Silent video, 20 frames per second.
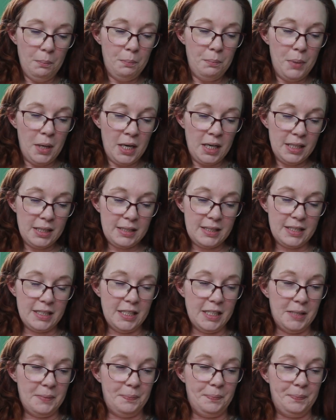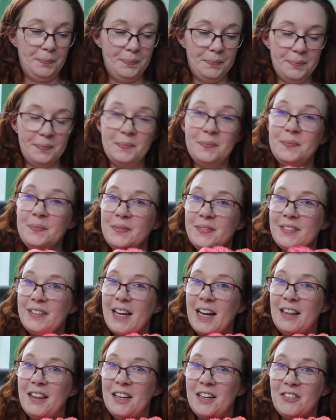but
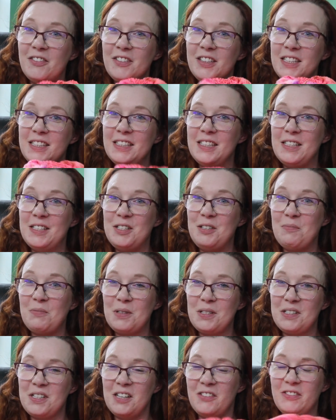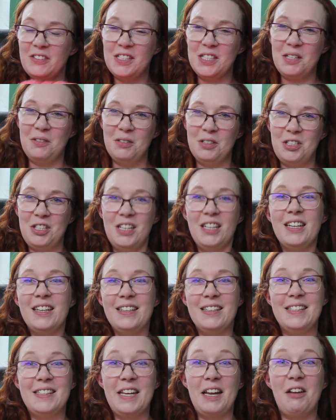I love this. It's super soft and squishy.
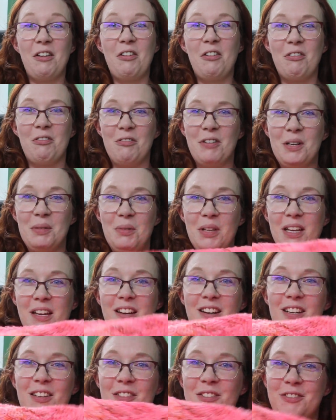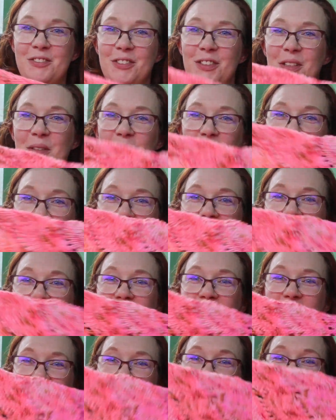It is incredibly colorful and bright,
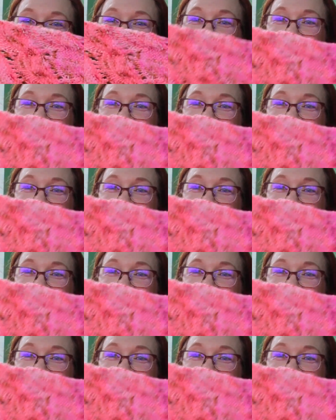which I